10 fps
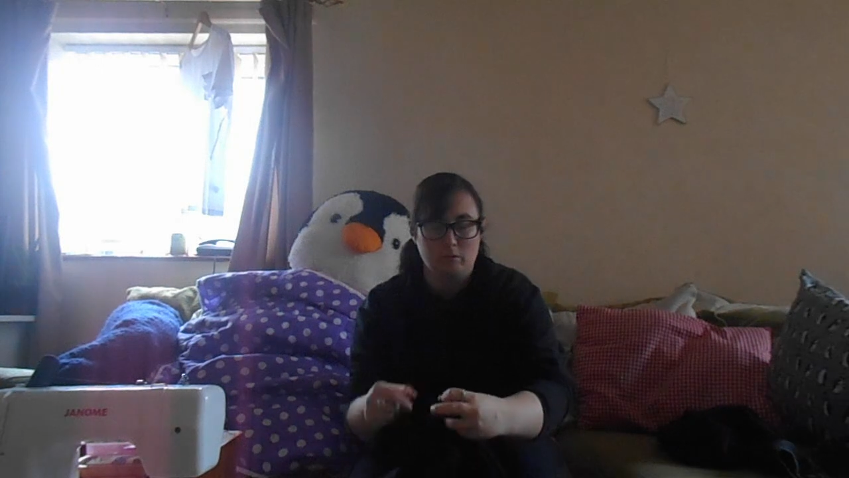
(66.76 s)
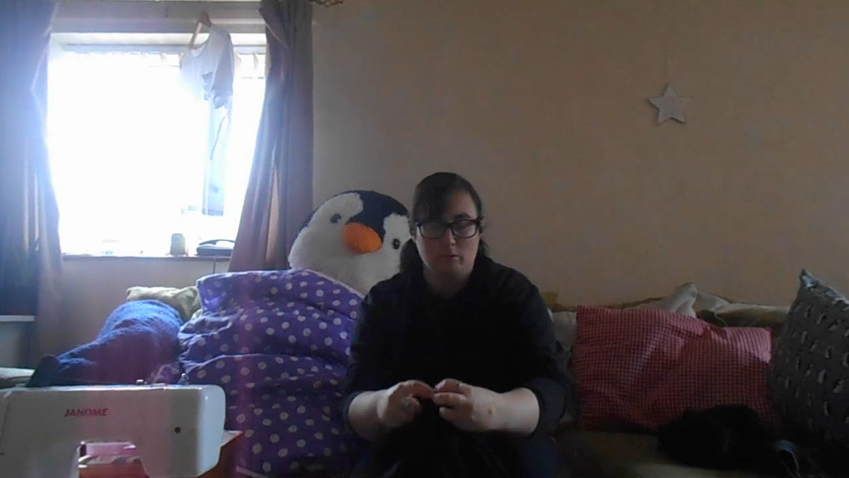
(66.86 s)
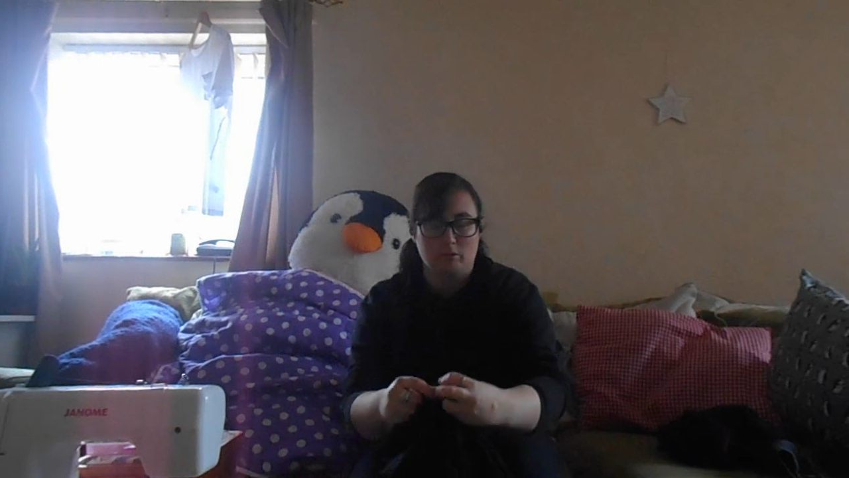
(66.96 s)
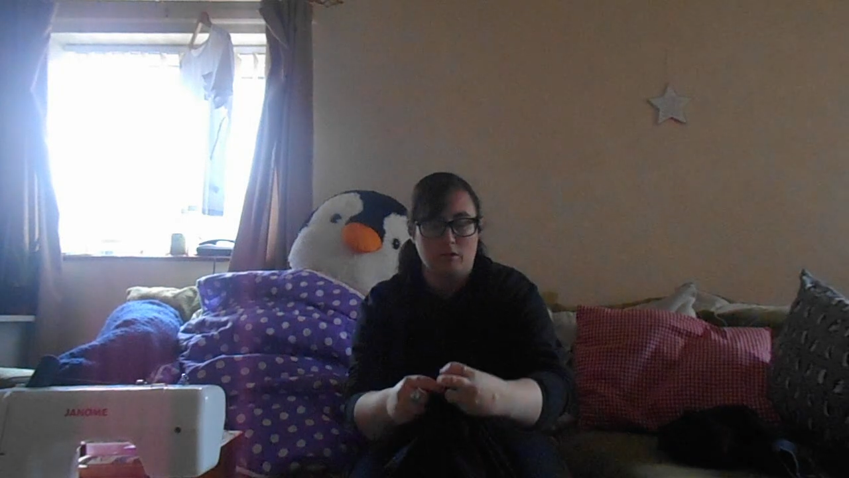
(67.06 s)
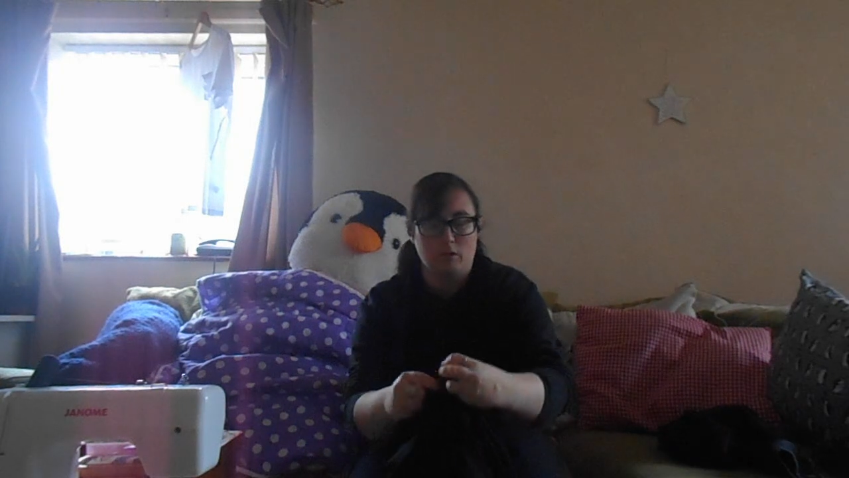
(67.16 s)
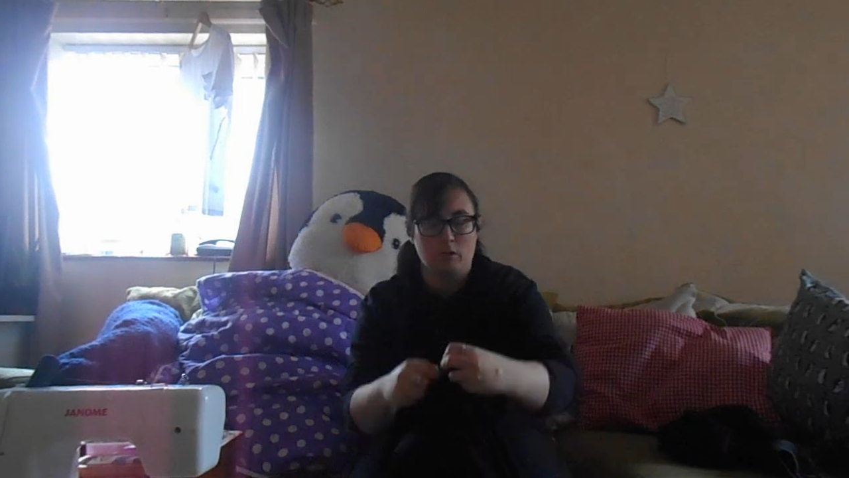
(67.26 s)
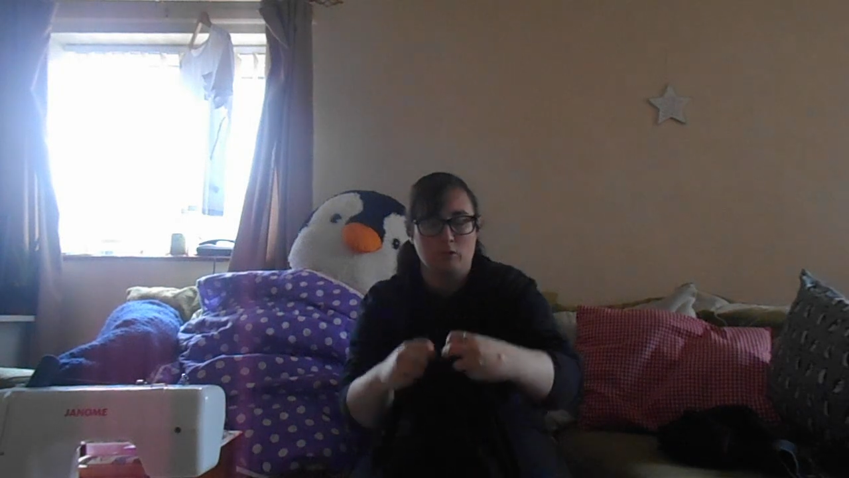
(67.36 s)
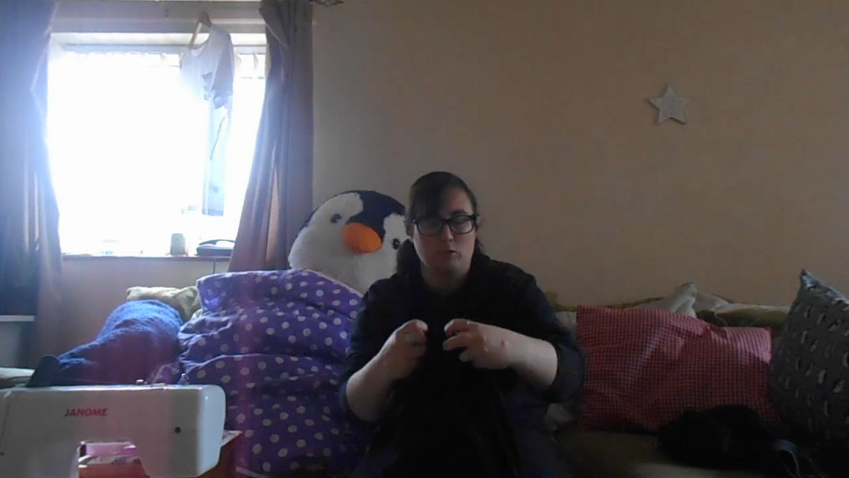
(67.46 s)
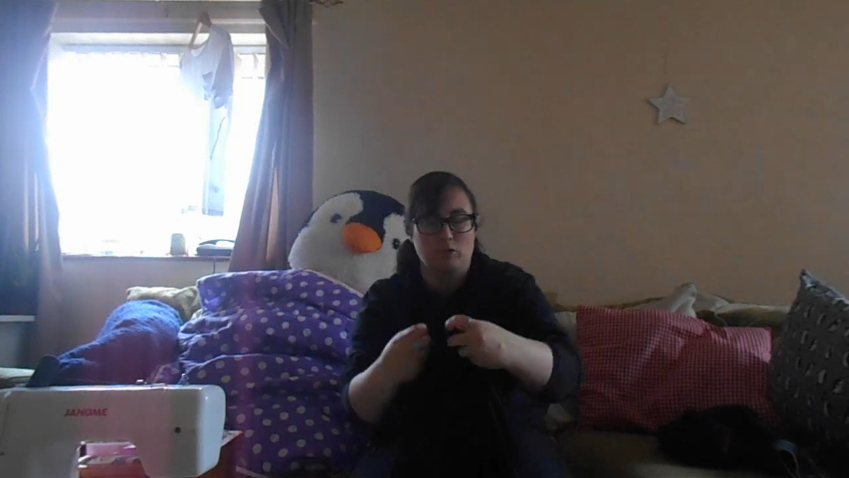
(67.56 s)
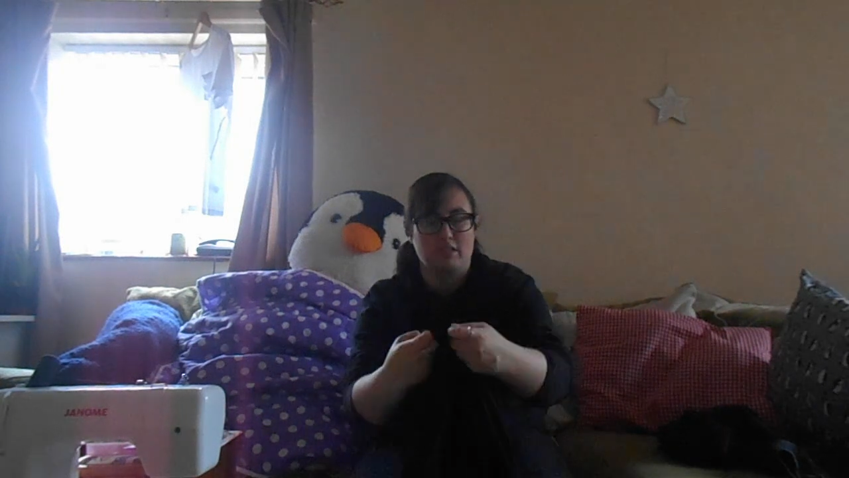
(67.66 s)
or the
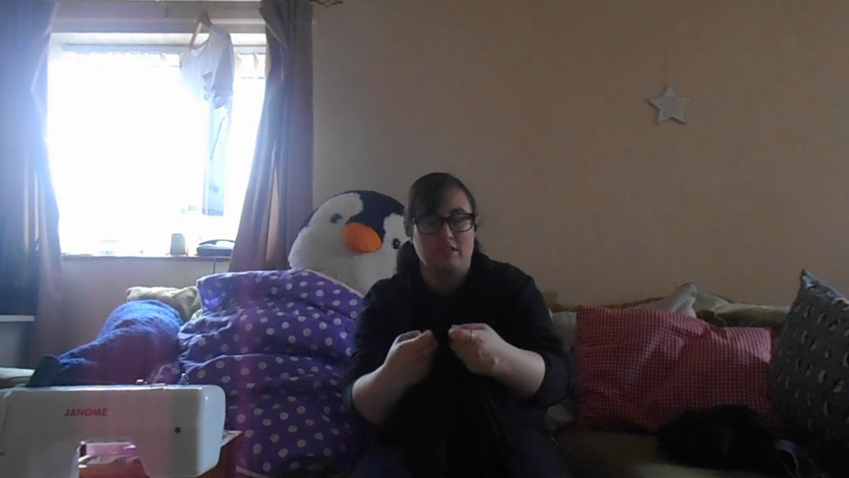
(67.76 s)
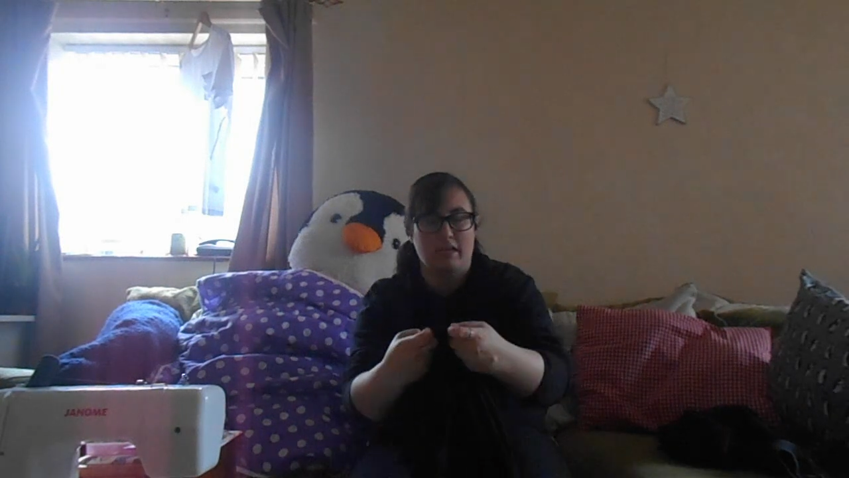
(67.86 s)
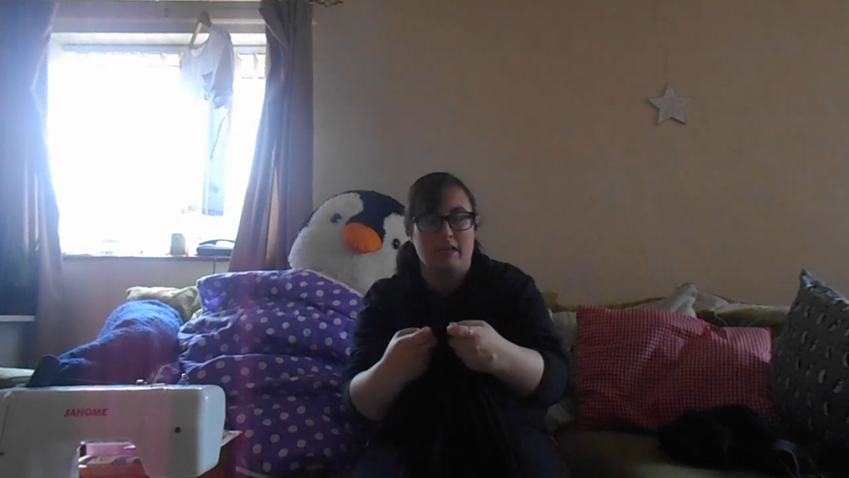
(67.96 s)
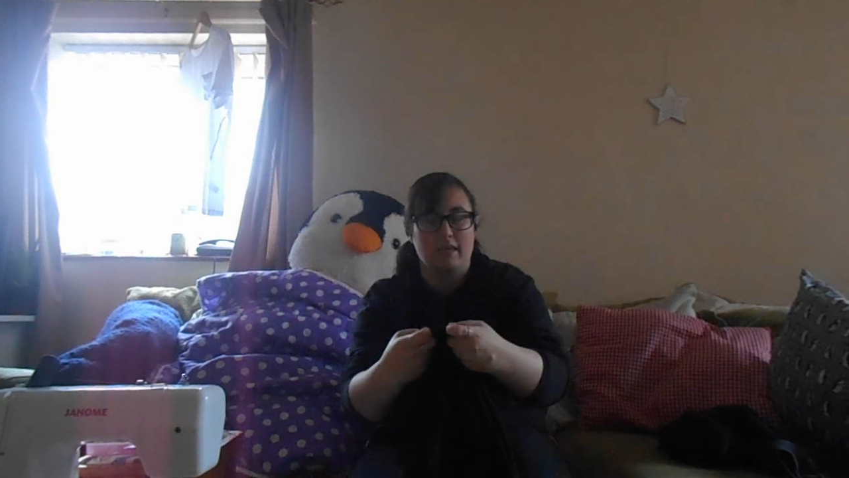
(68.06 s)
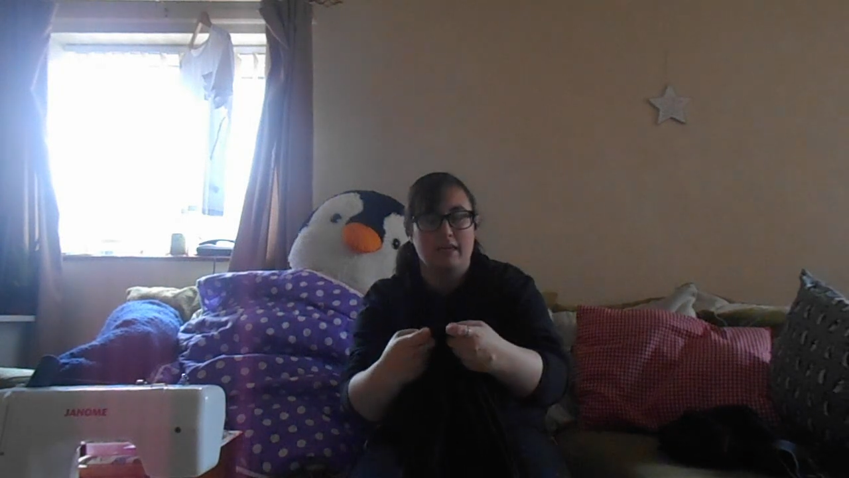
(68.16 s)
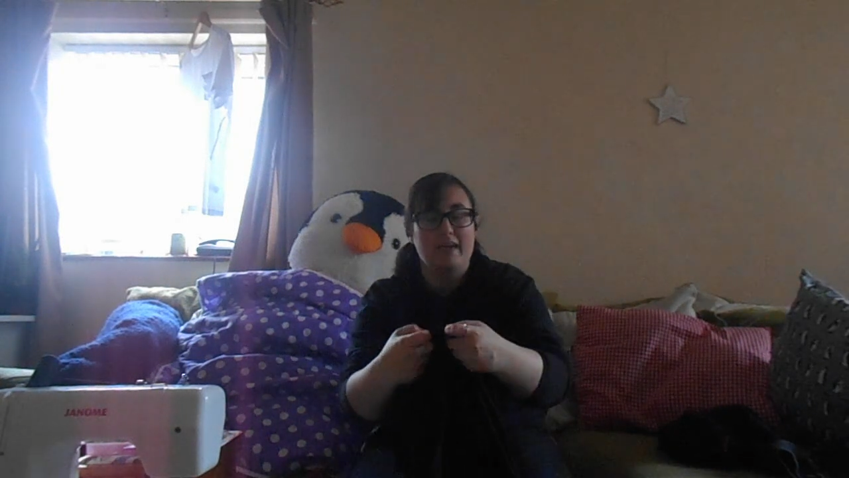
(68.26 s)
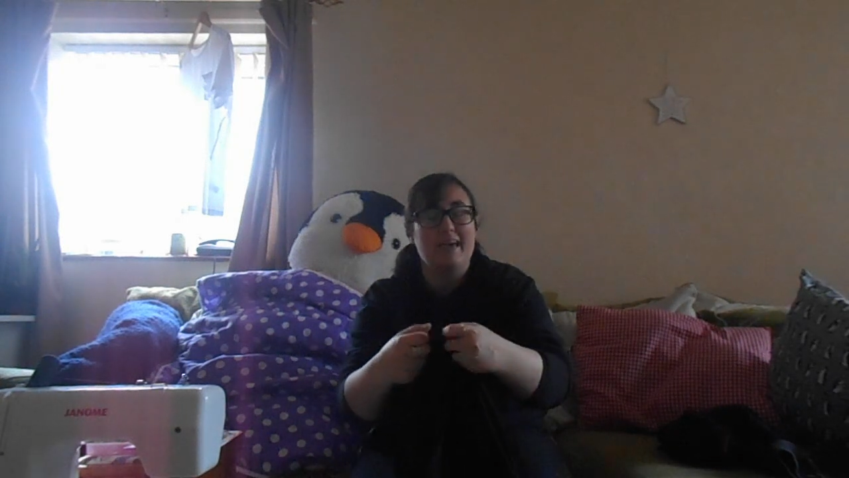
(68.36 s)
hole should I say,